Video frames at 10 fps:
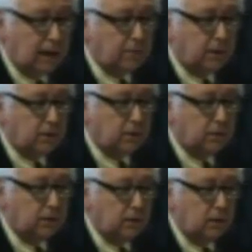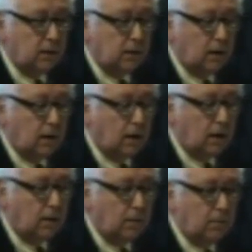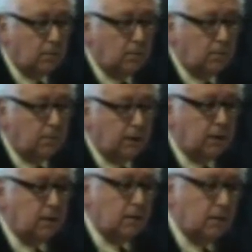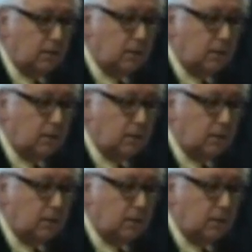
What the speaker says: aspects of it. But